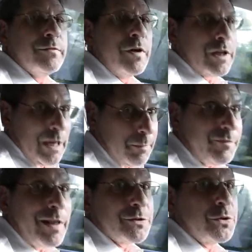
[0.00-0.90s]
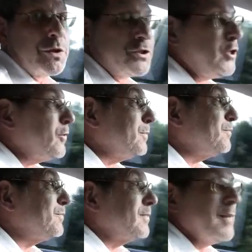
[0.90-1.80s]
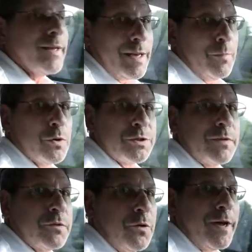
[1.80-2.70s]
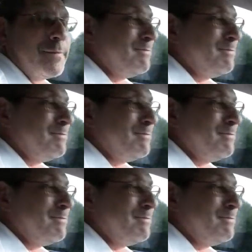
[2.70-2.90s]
Wrote a couple of other stories, too. Got more stuff to write.